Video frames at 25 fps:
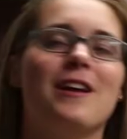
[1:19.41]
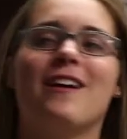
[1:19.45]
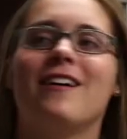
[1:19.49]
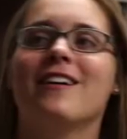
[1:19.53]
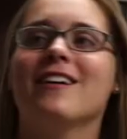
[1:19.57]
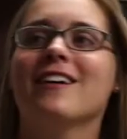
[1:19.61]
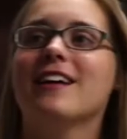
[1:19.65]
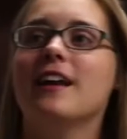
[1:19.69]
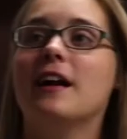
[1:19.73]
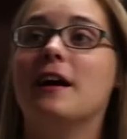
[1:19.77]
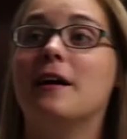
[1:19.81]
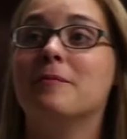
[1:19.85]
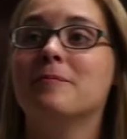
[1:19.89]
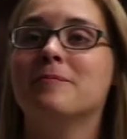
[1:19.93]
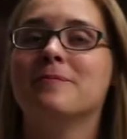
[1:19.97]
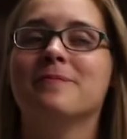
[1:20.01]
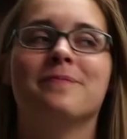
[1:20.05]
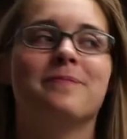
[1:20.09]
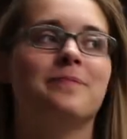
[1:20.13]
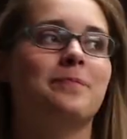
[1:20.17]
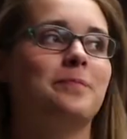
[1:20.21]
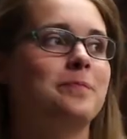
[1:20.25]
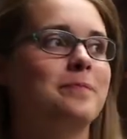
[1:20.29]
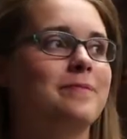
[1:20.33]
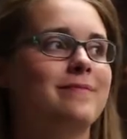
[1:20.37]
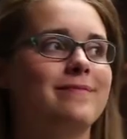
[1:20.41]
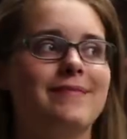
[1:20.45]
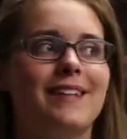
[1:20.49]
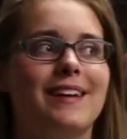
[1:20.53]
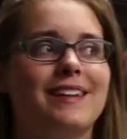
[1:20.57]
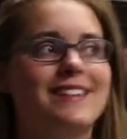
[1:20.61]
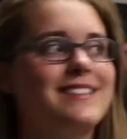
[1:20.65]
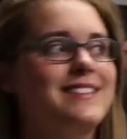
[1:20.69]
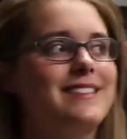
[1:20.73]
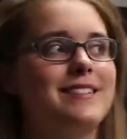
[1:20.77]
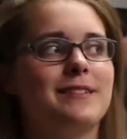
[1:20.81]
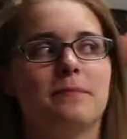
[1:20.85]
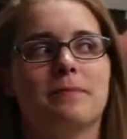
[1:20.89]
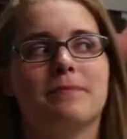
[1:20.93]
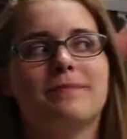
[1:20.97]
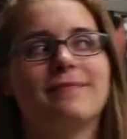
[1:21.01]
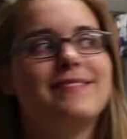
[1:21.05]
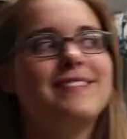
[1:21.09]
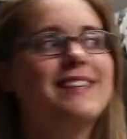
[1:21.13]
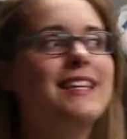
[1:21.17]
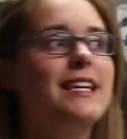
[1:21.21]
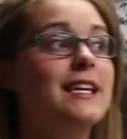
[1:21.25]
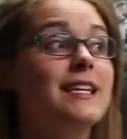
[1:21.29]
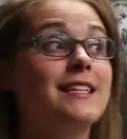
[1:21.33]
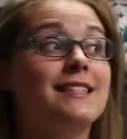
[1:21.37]
Biggs have stepped up as
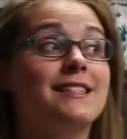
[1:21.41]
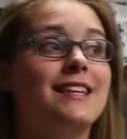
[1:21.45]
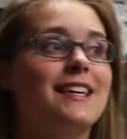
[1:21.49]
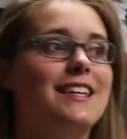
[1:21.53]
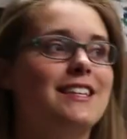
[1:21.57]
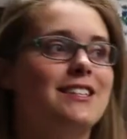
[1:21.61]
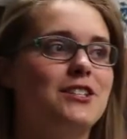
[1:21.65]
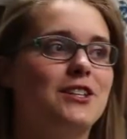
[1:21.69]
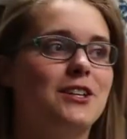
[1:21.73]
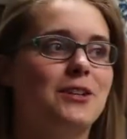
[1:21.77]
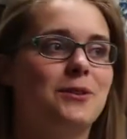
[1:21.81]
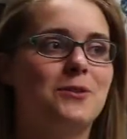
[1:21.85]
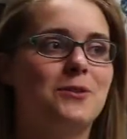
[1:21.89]
capstone coordinators to